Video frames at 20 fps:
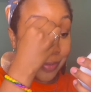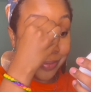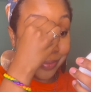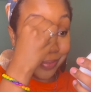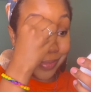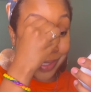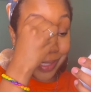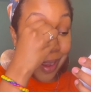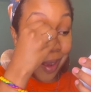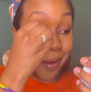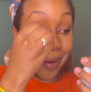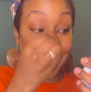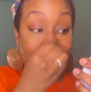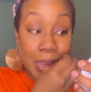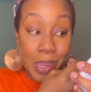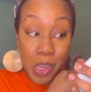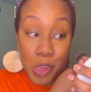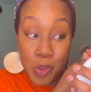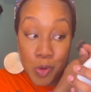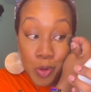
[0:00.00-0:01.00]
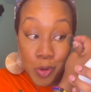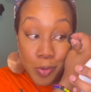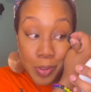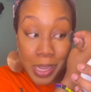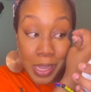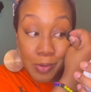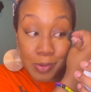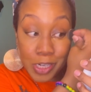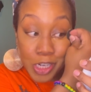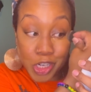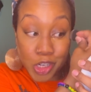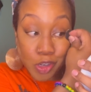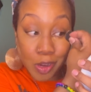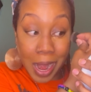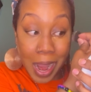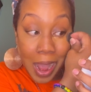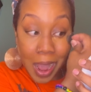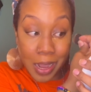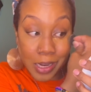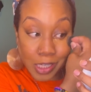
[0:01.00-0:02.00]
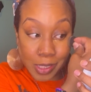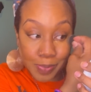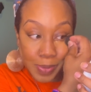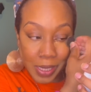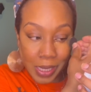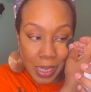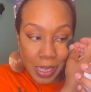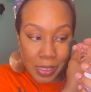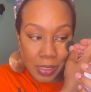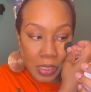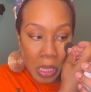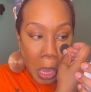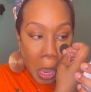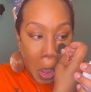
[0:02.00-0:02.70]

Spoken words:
sorry, you knew he was trash because,